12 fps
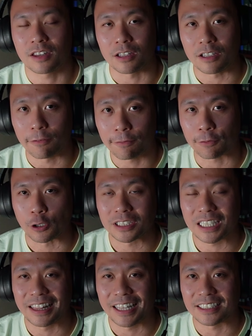the
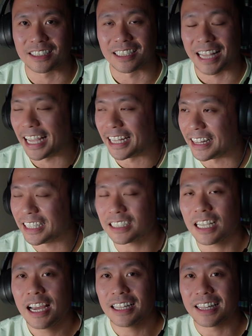first lesson, and
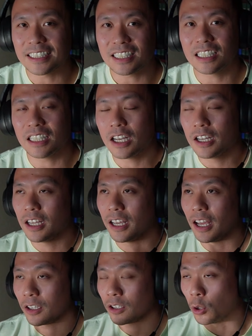this lesson
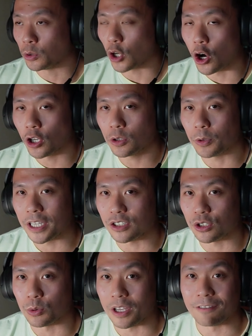goes all the way
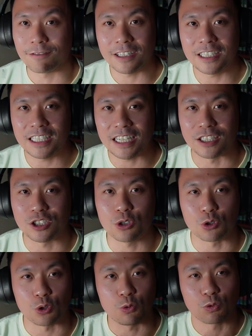to infinity
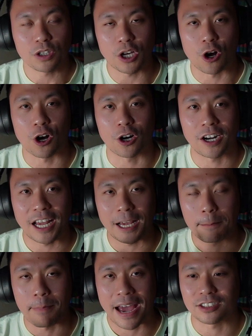until you really are
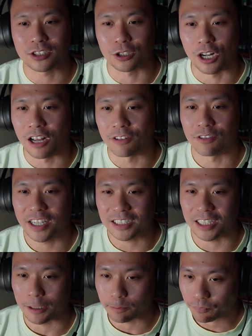a master of
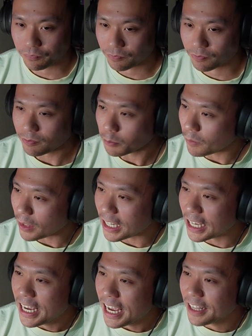investing.
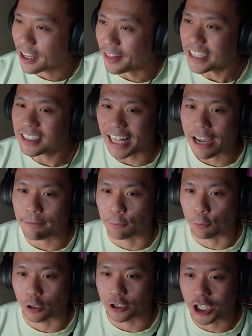Now that's that
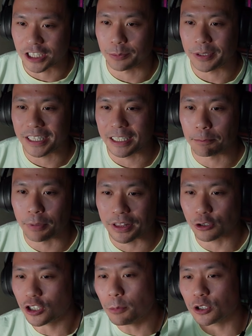for ChatGPT, but
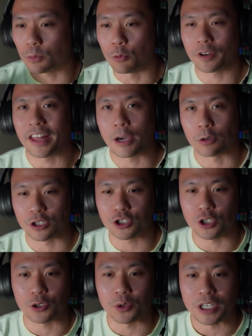there's so much more that I want to
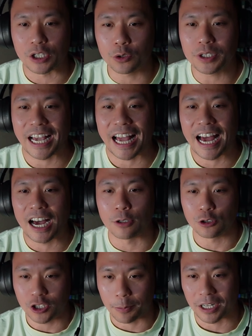show you, including how
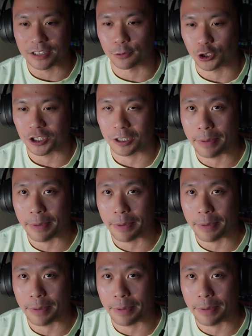Gemini's version